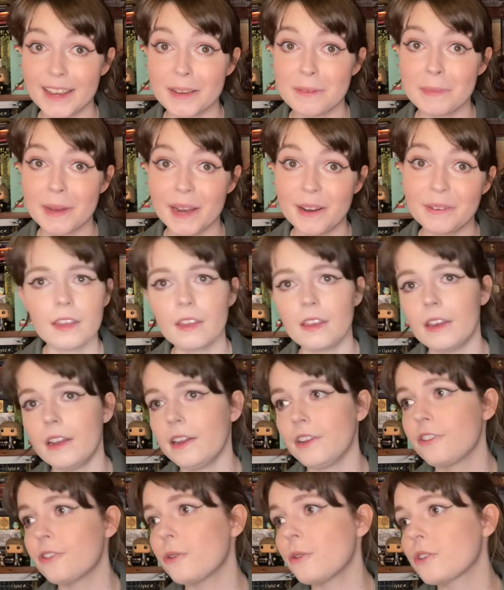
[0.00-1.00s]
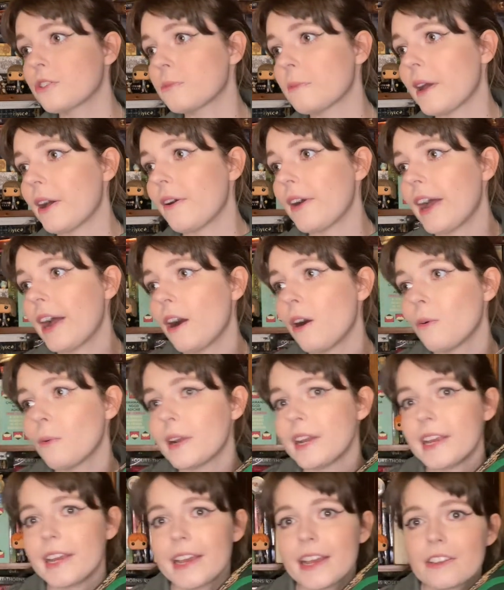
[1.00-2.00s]
about. And he talks about how
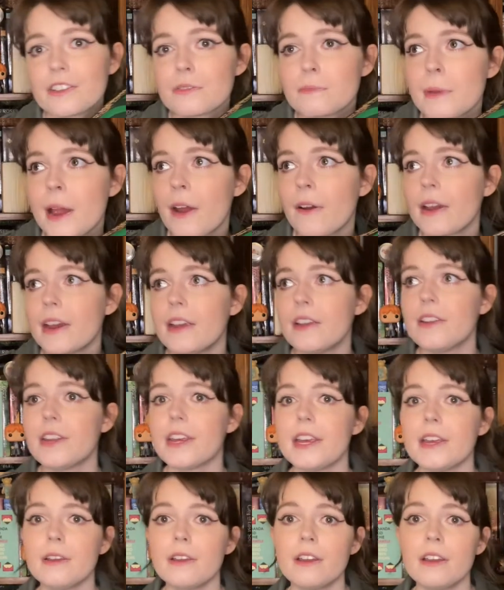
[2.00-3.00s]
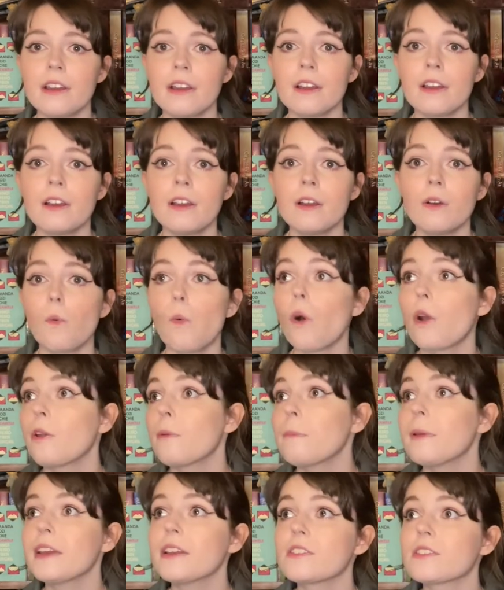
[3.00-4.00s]
when he gets married he
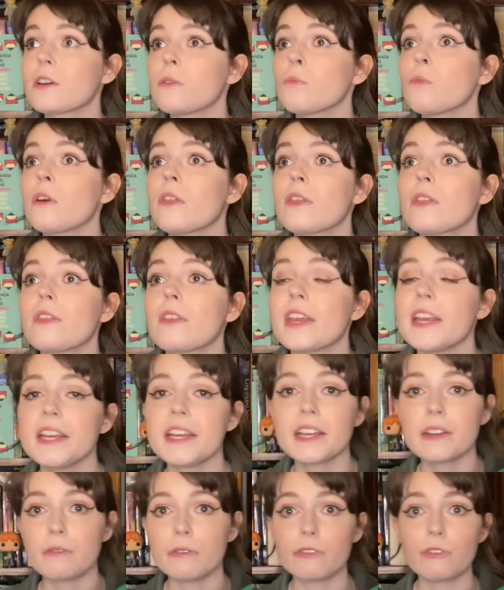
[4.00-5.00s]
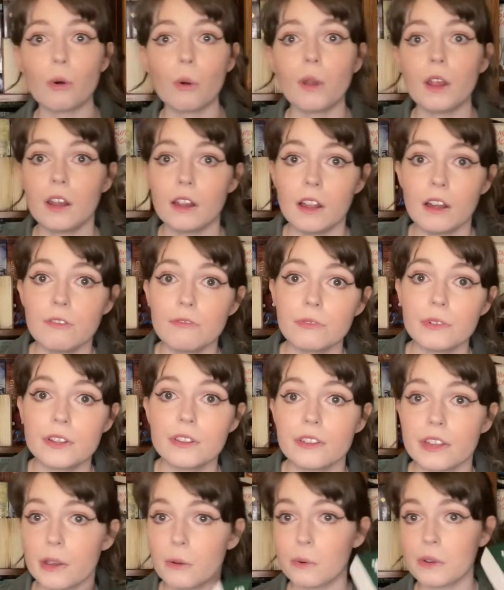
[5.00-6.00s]
won't pick someone he can fall in love
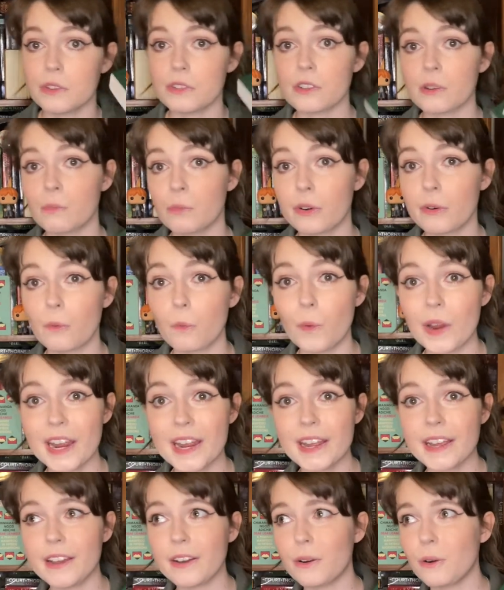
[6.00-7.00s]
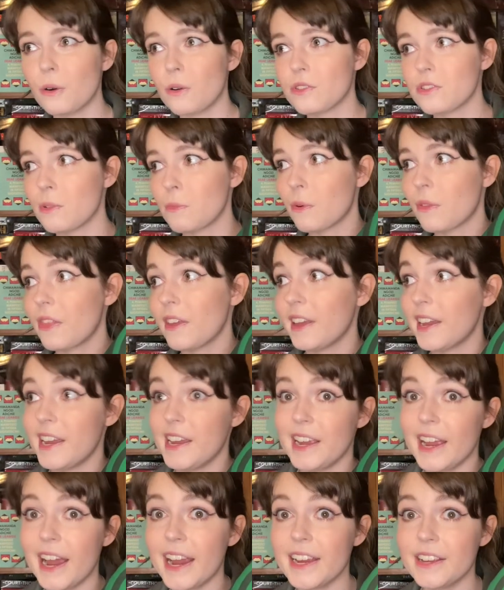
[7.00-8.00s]
with. He wants someone weak or someone that
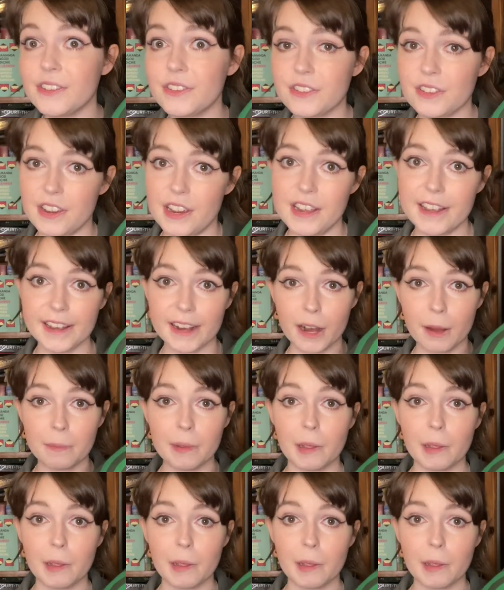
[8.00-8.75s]
he hates so he can't be